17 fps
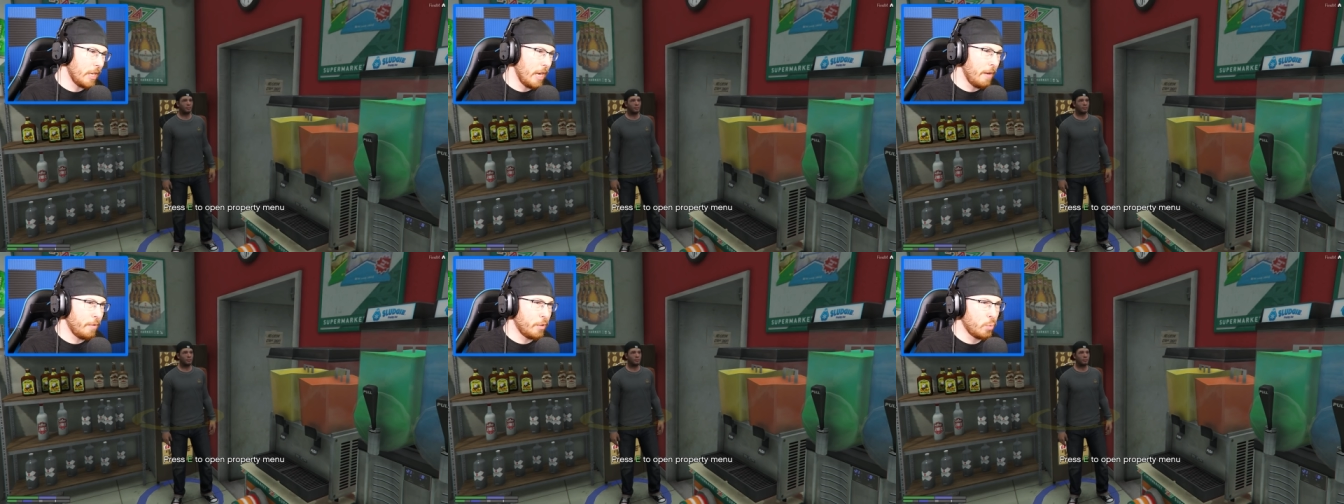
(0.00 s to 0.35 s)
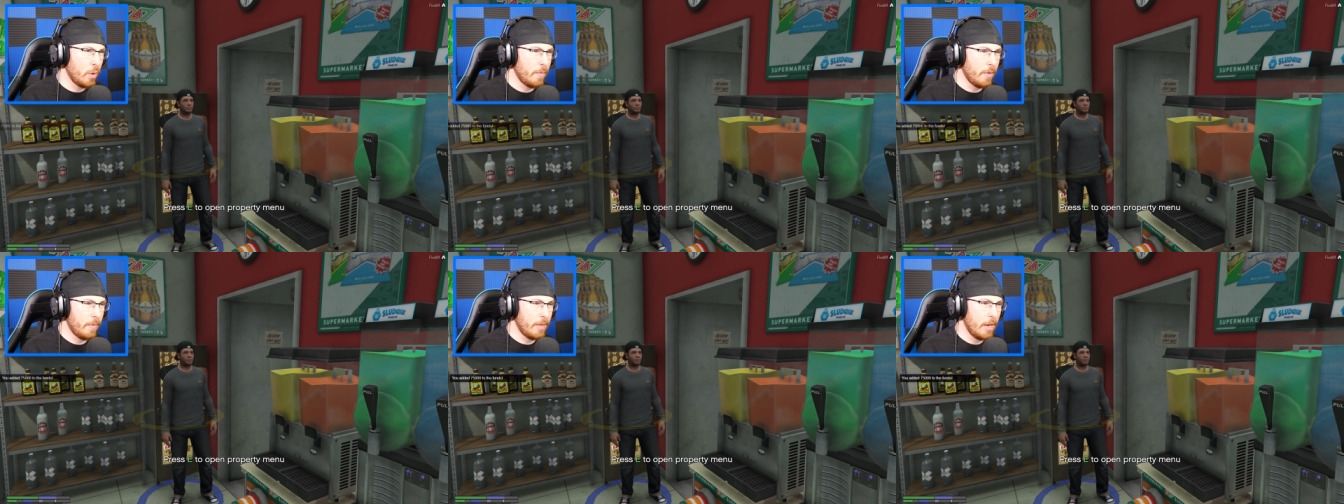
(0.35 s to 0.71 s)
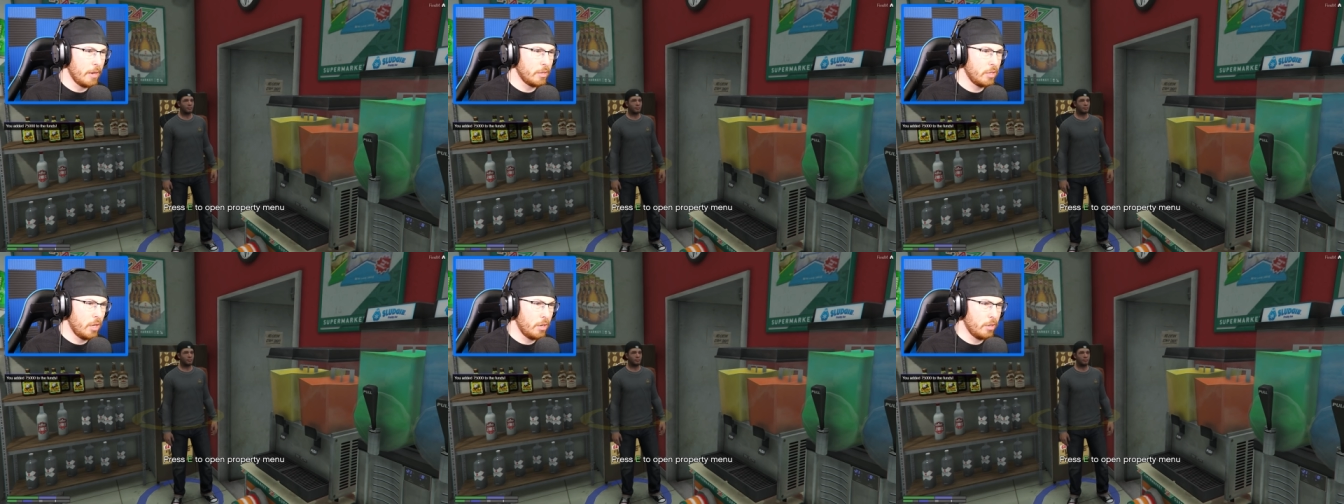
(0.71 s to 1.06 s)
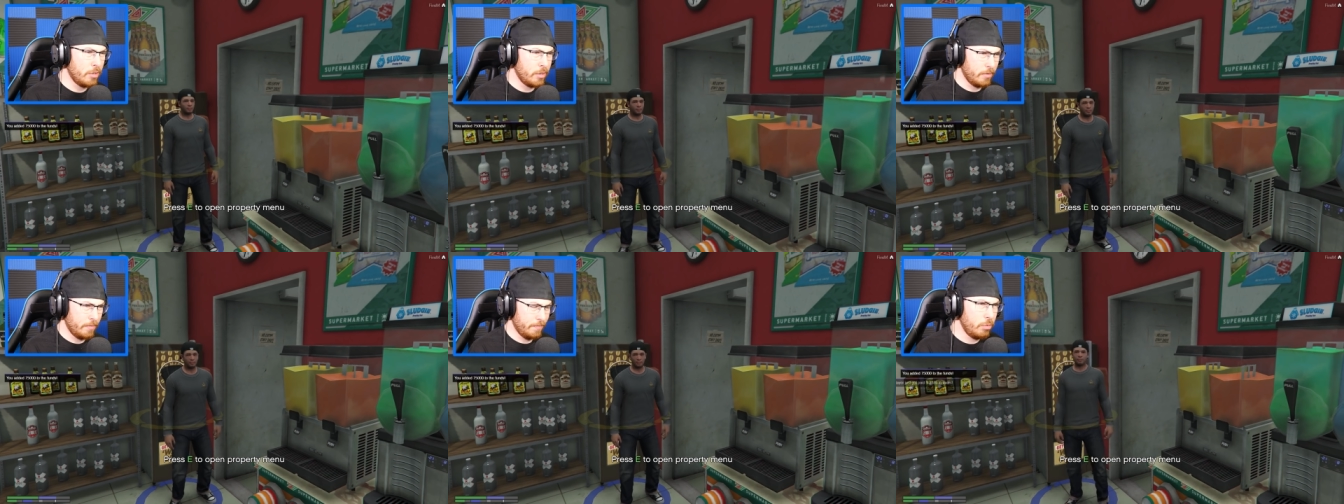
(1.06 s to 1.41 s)
I gave
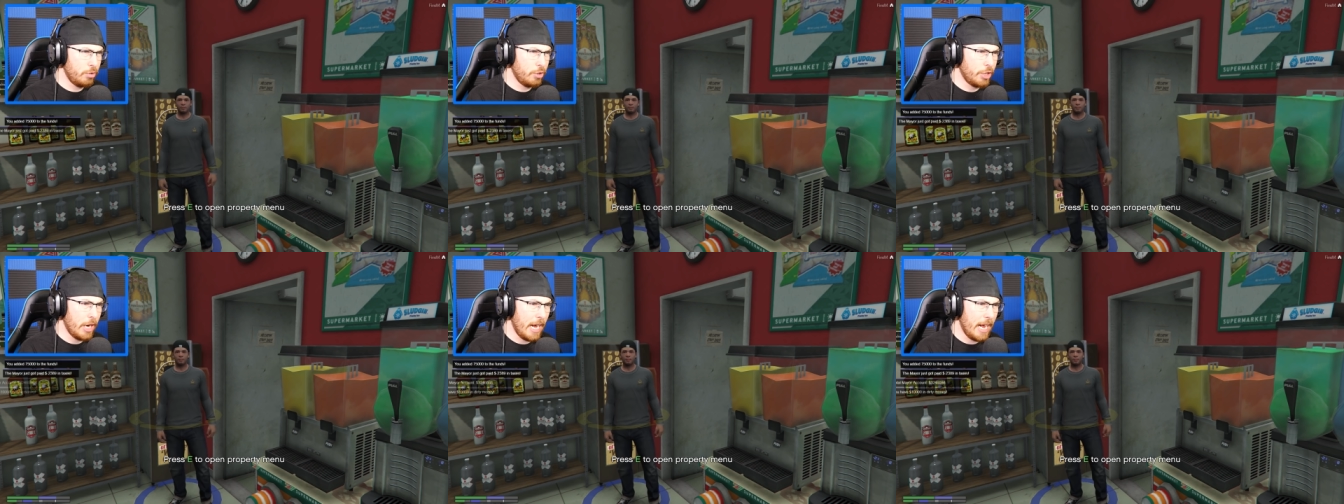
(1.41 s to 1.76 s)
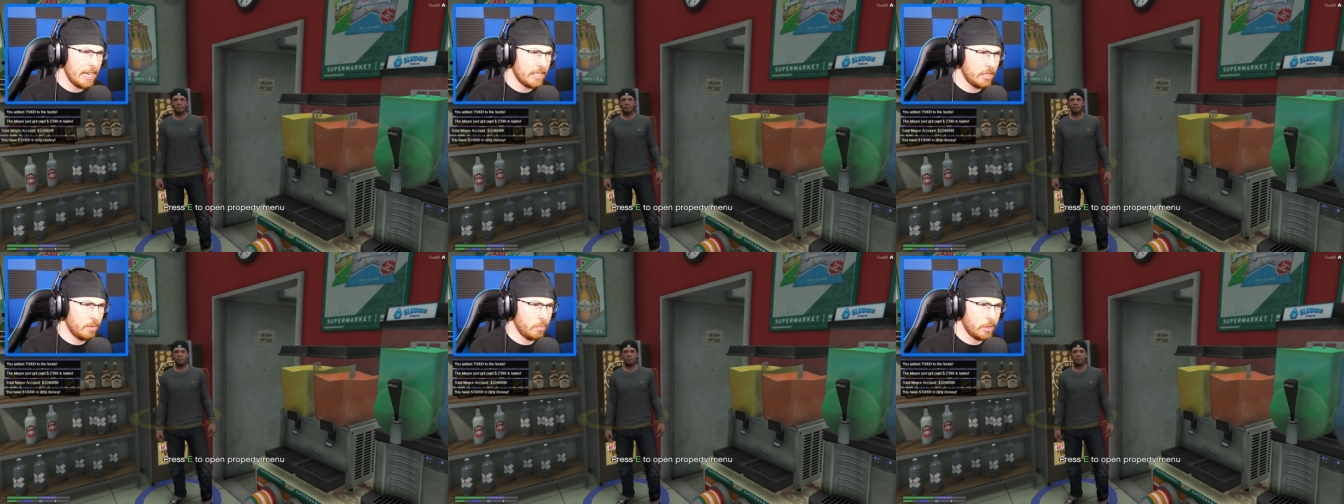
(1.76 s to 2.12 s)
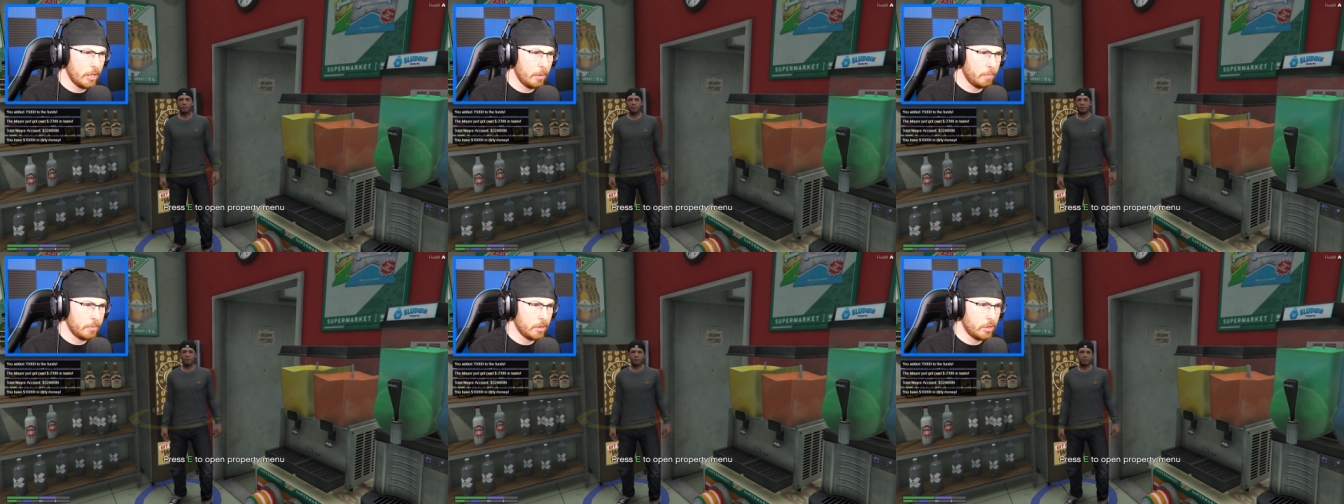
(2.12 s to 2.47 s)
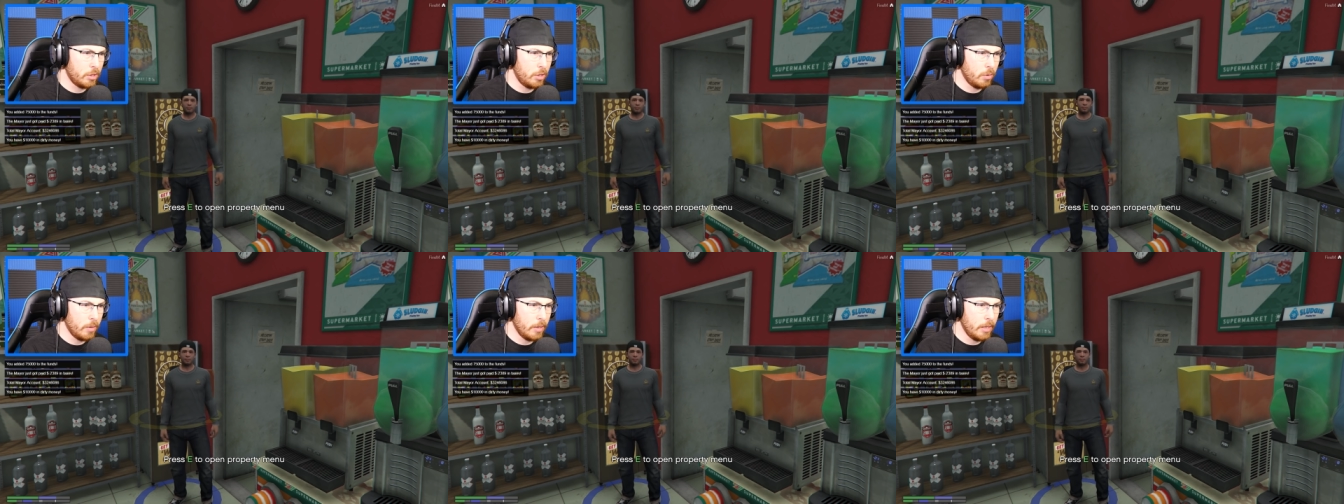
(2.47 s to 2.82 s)
$25,000 to Chassis, which helped
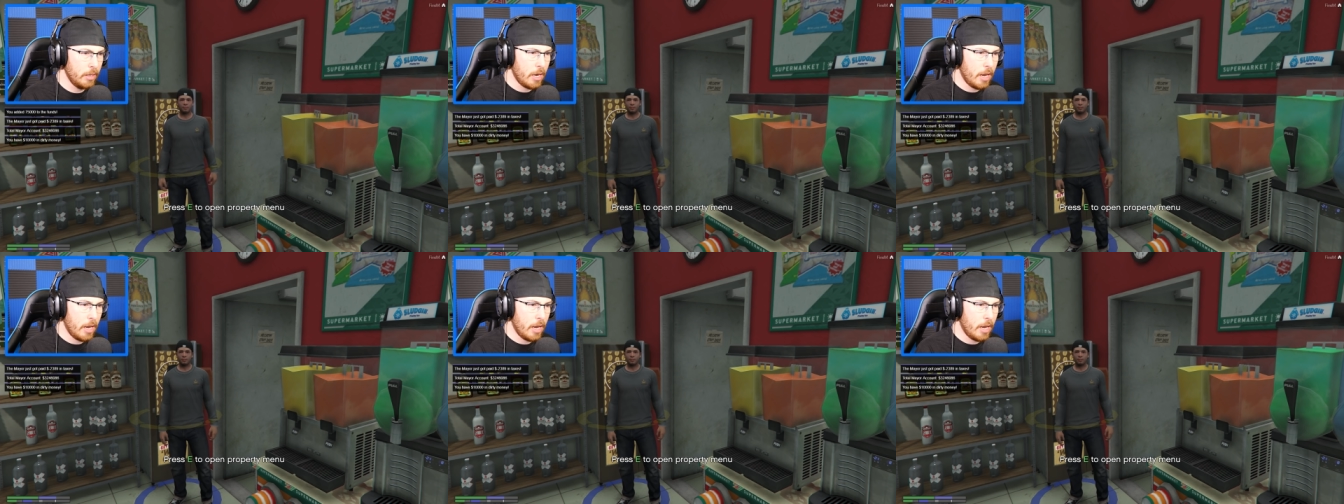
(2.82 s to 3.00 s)
us do it.